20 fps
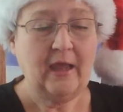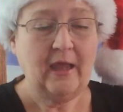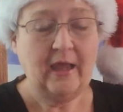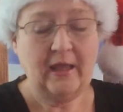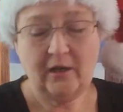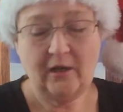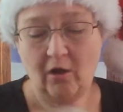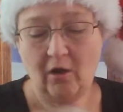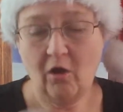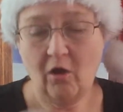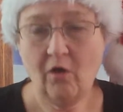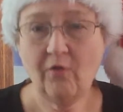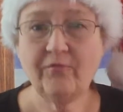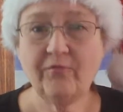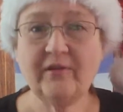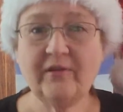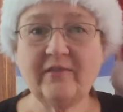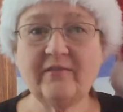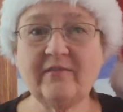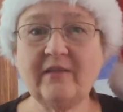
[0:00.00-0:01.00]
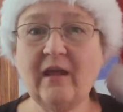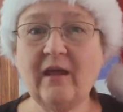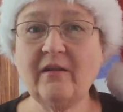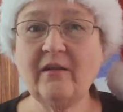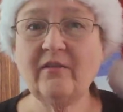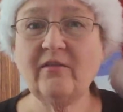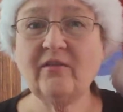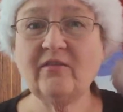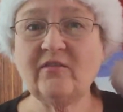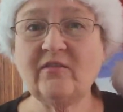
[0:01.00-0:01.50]
and it all fits down
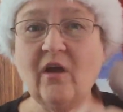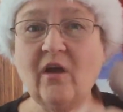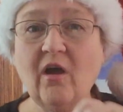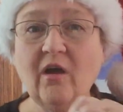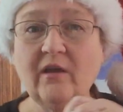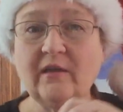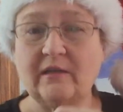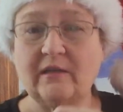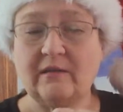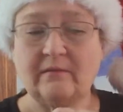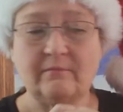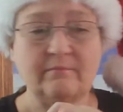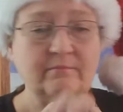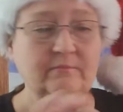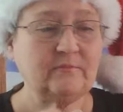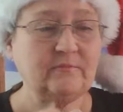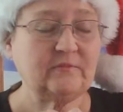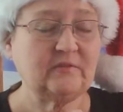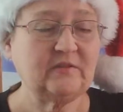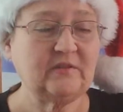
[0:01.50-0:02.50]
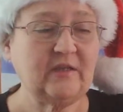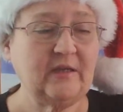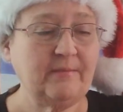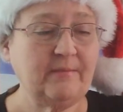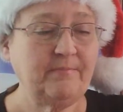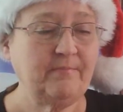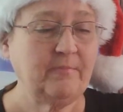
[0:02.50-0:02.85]
in the stocking. See?